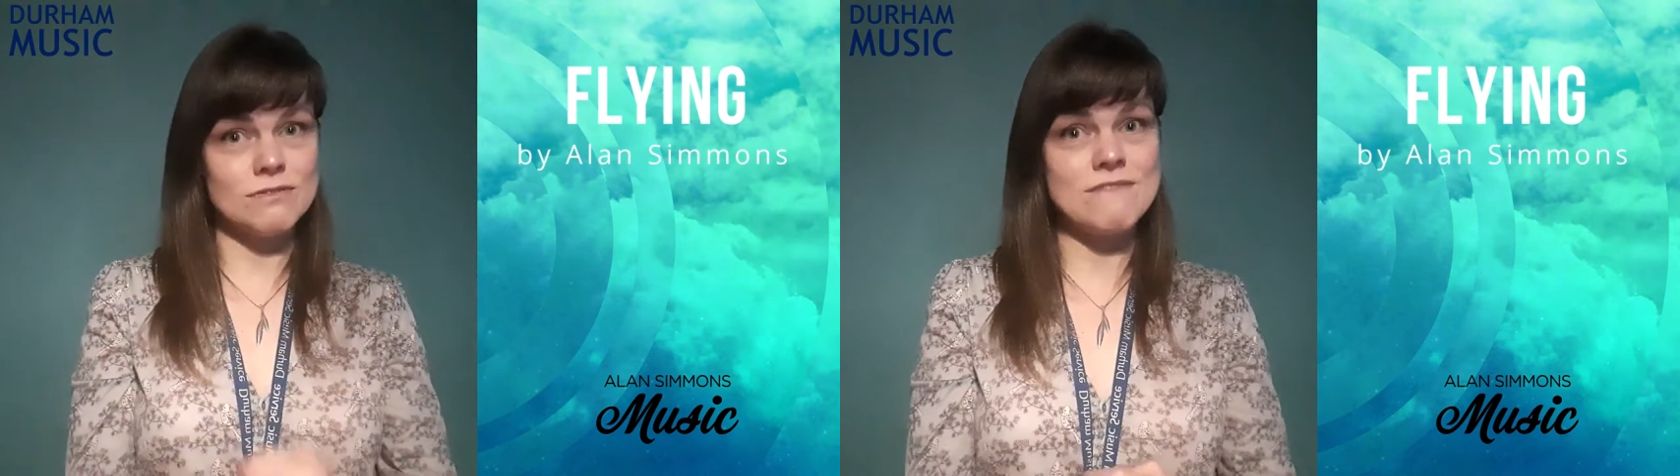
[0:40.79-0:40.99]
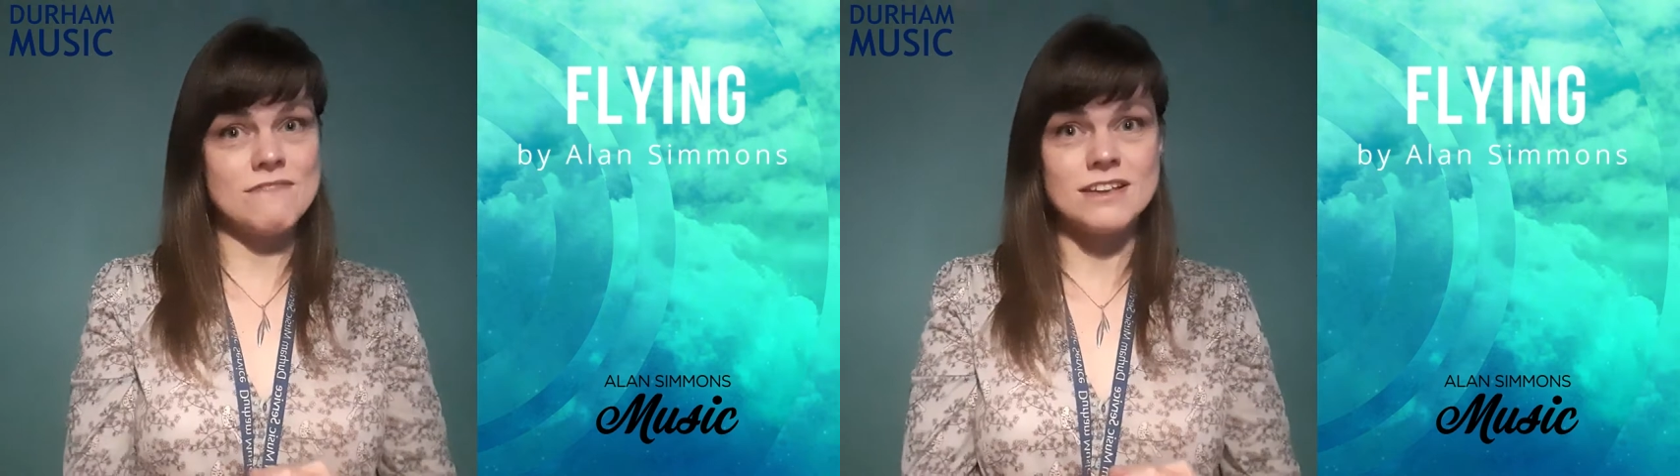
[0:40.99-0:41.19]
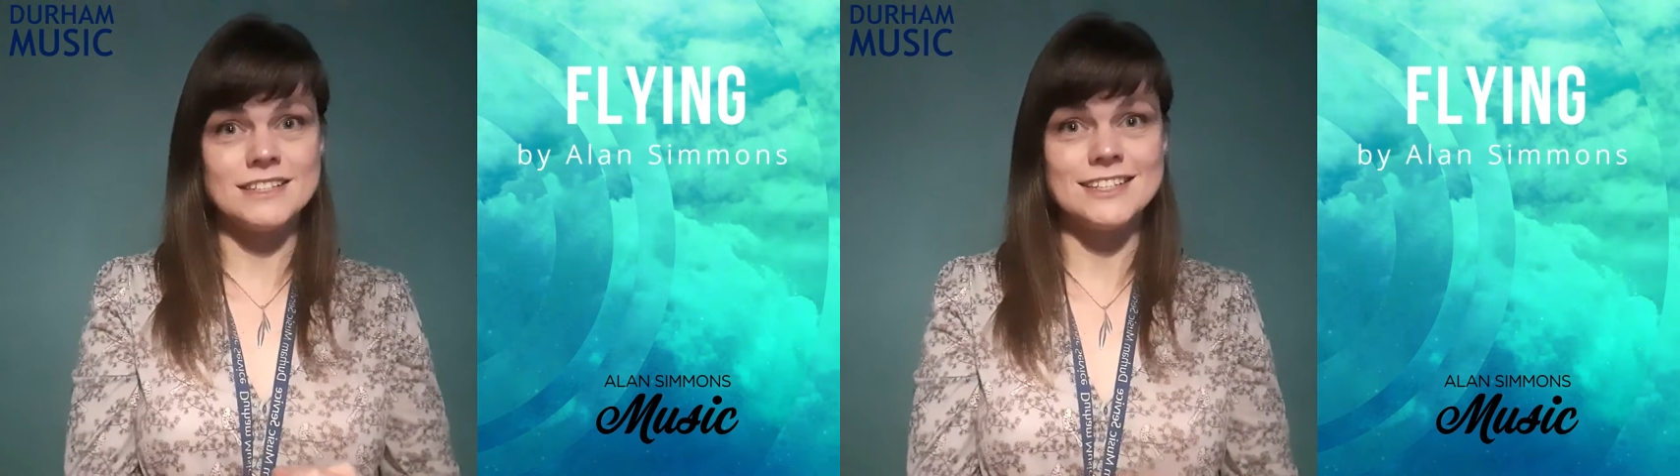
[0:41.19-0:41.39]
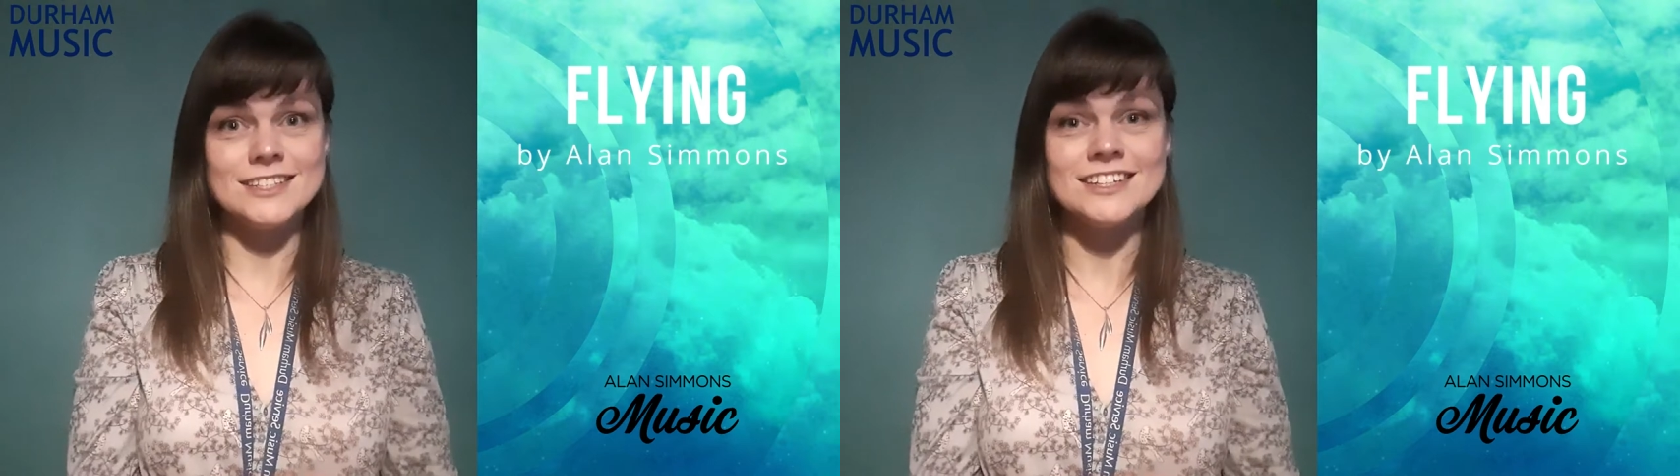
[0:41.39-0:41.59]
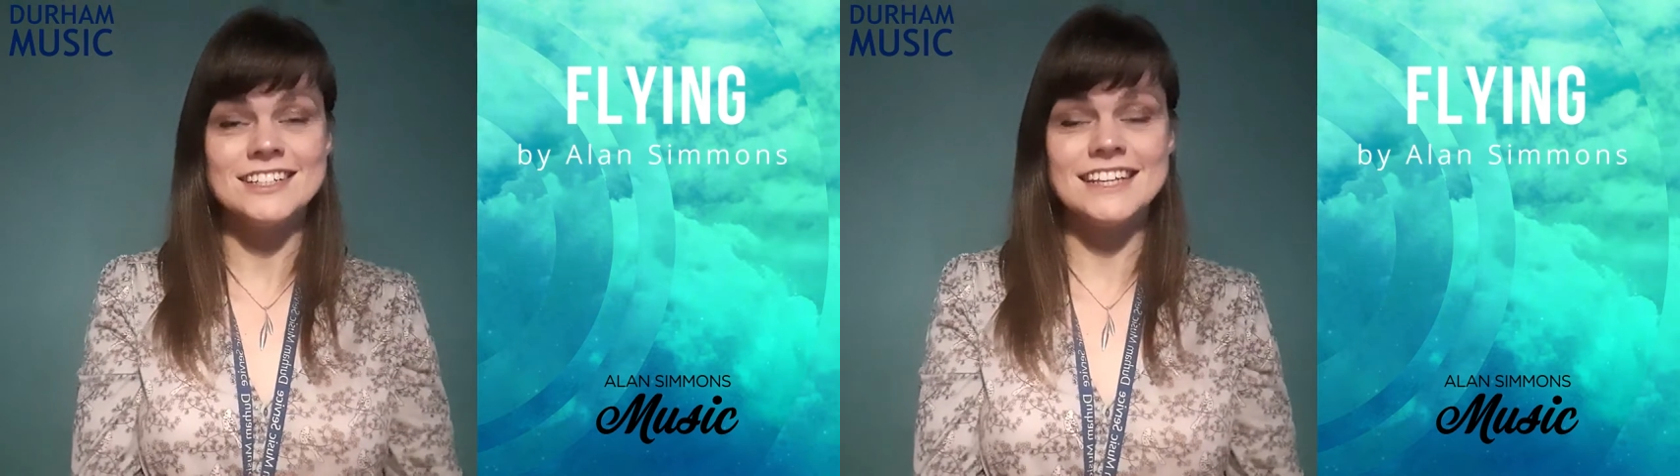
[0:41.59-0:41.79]
three
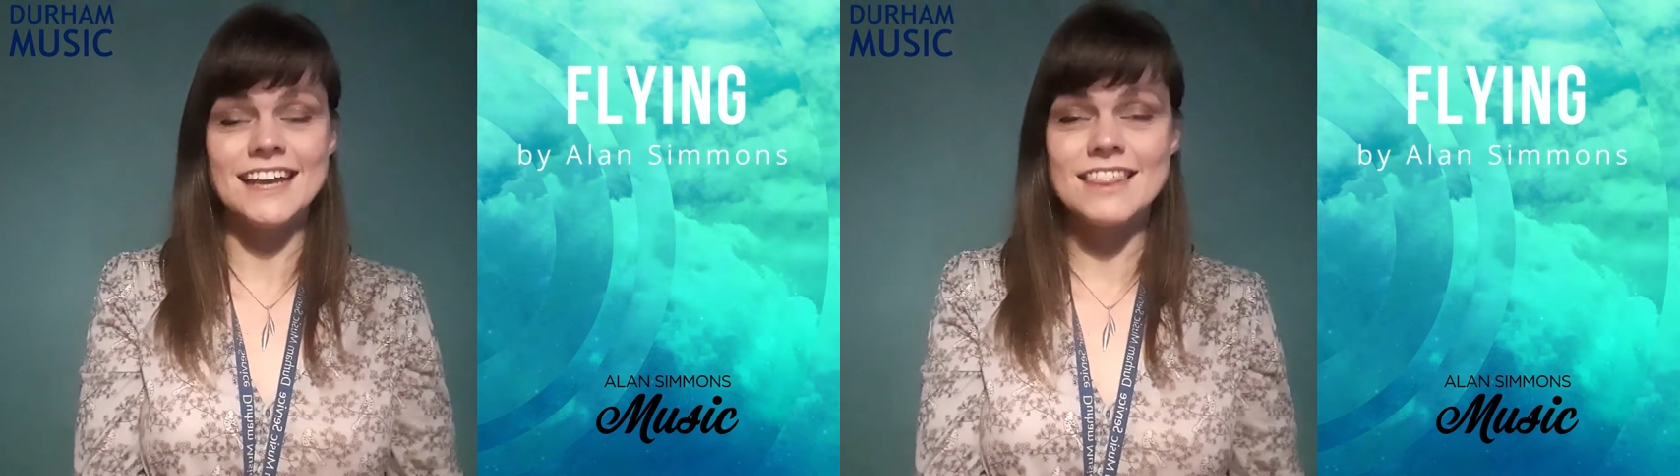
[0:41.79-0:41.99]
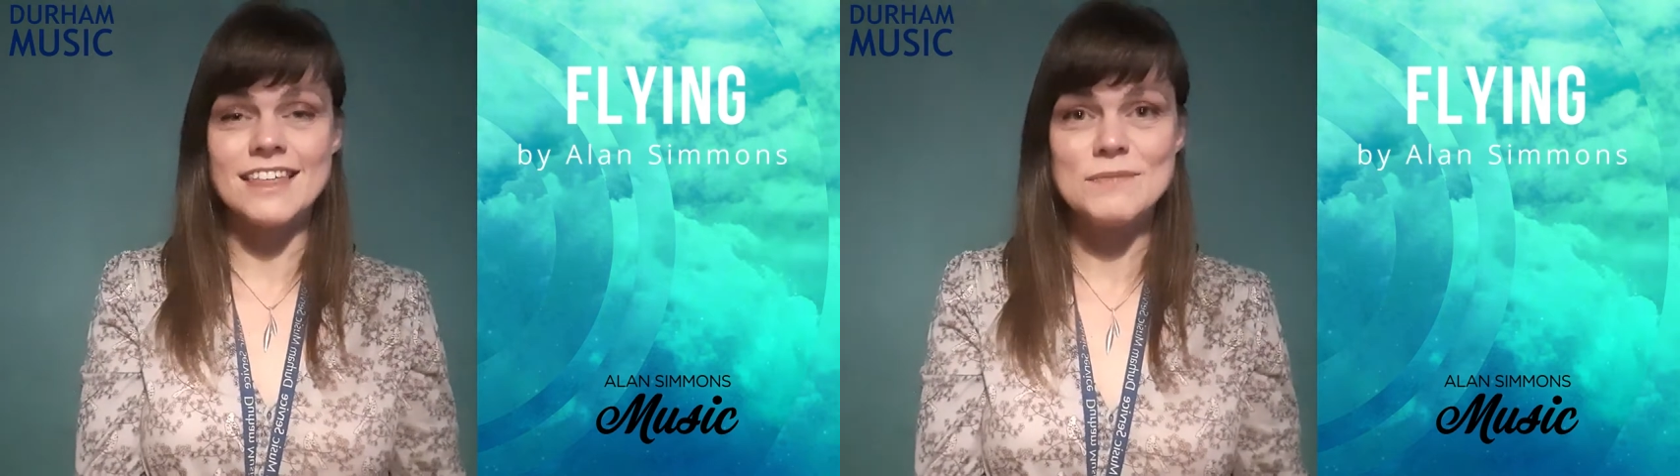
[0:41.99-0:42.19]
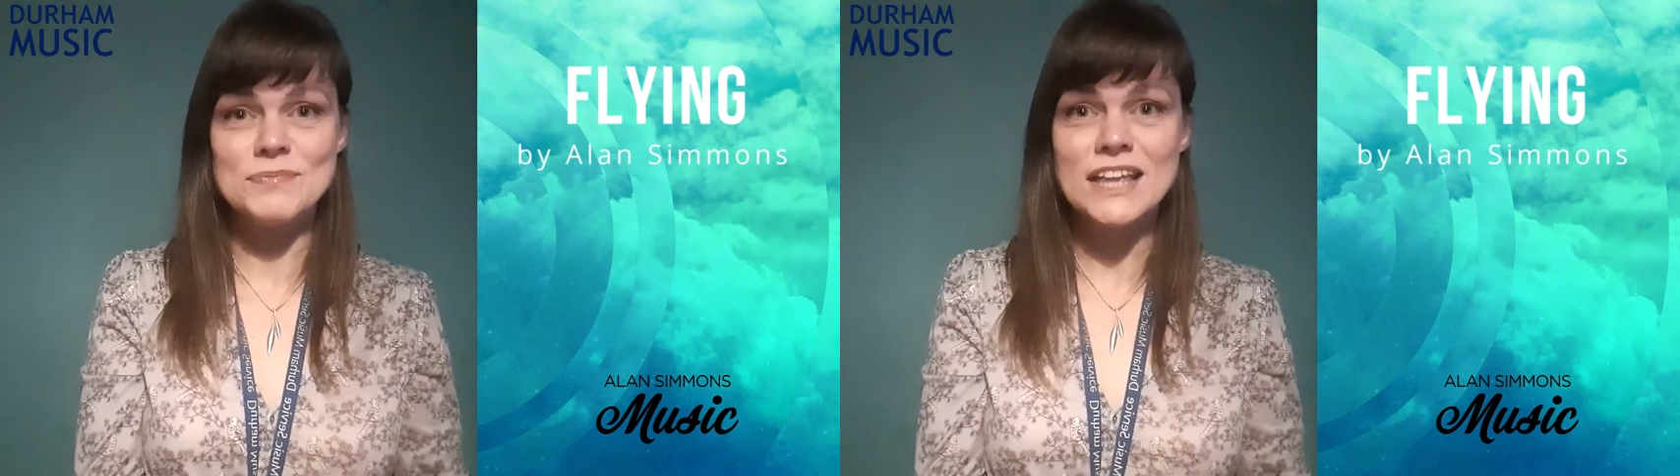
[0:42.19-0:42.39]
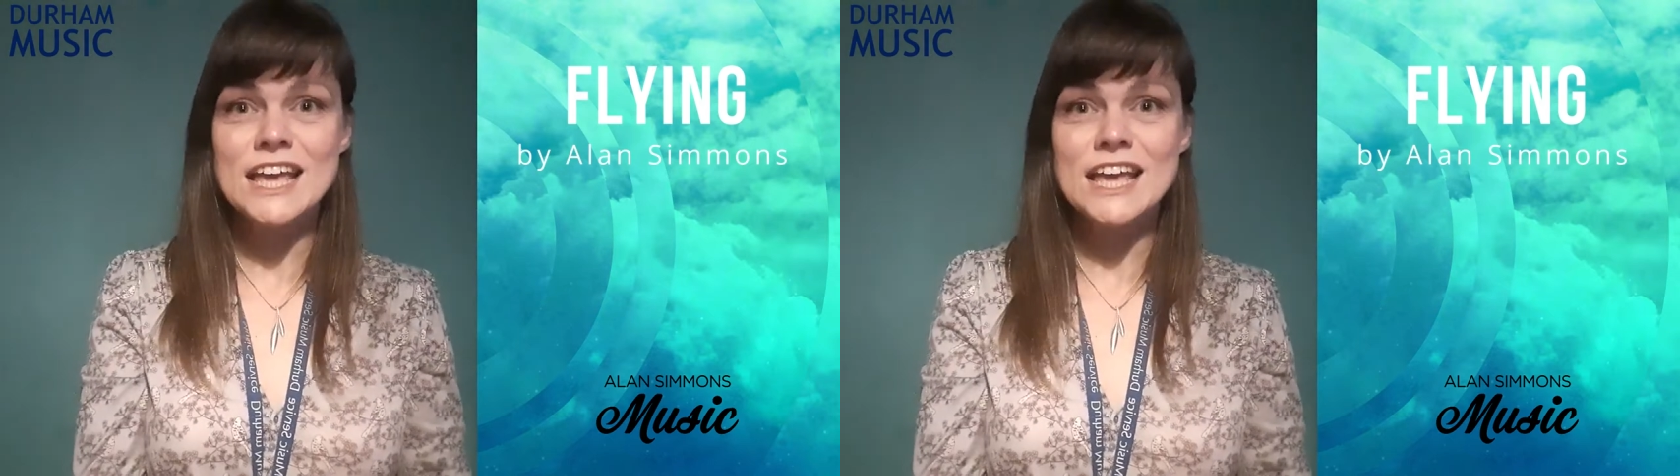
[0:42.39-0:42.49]
verses together.